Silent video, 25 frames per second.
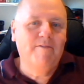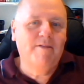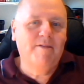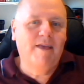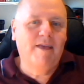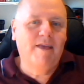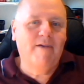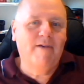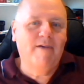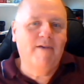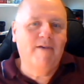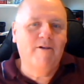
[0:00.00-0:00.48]

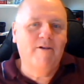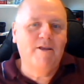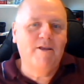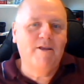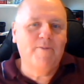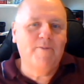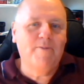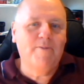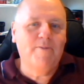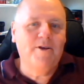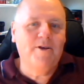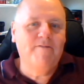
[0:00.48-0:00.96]
that kind of
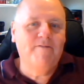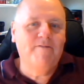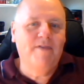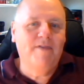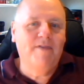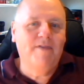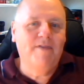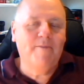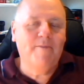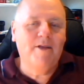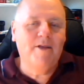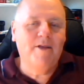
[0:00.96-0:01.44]
speed
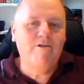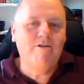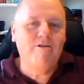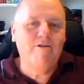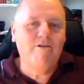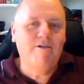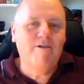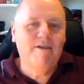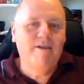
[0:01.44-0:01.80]
that much.